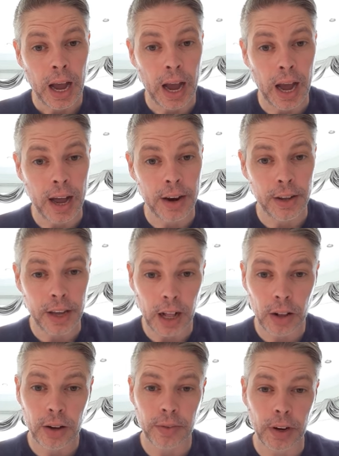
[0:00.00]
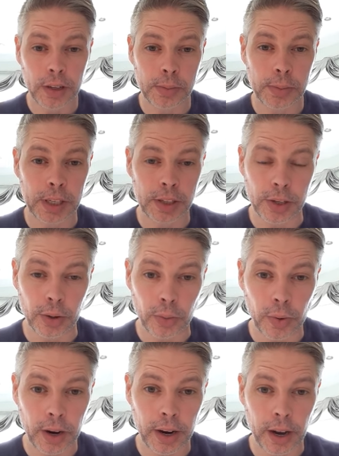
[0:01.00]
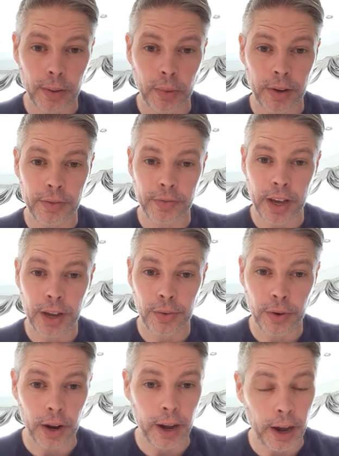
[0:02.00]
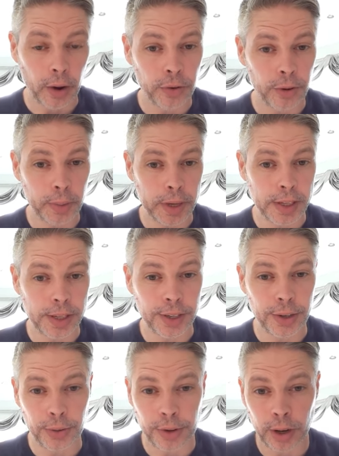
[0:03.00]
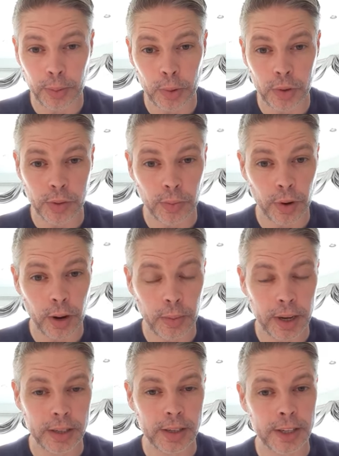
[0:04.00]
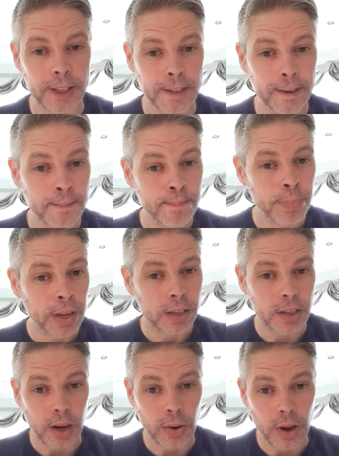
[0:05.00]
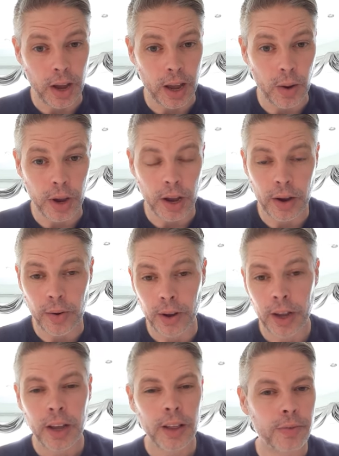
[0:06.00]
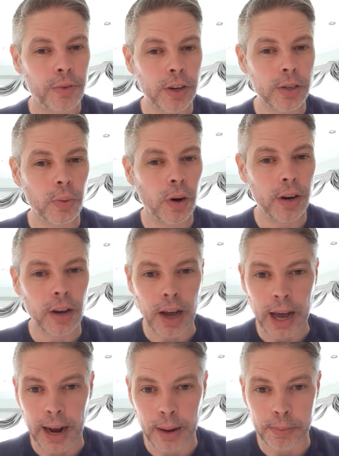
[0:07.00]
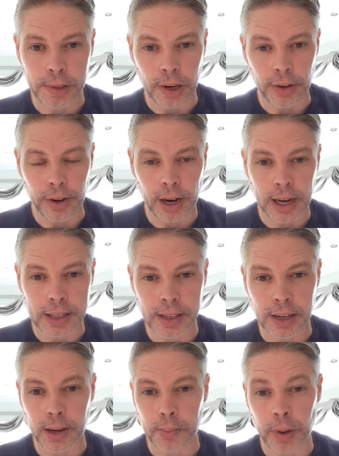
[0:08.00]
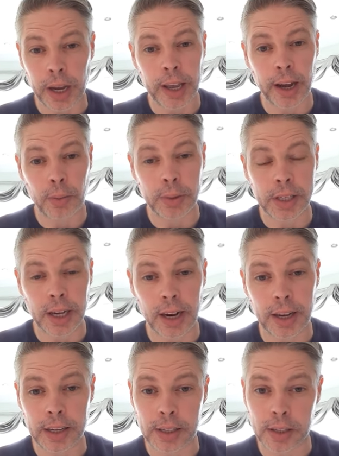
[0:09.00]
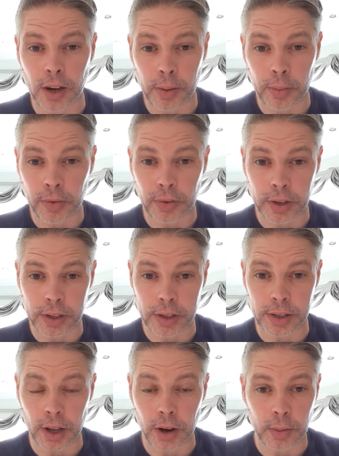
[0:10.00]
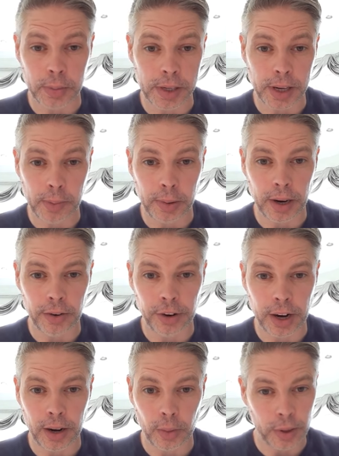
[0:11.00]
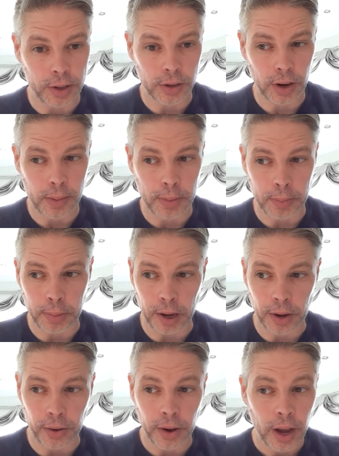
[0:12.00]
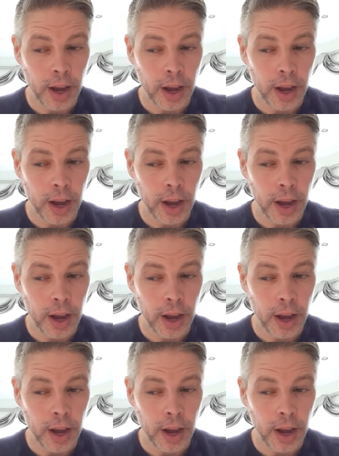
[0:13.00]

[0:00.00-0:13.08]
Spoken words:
And YALC have asked me to do a rundown of my favorite LGBTQ couples and romances. So here we go. First one, an absolute classic, Becky Albertelli's Simon versus the Homo Sapien Agenda with Simon and Blue.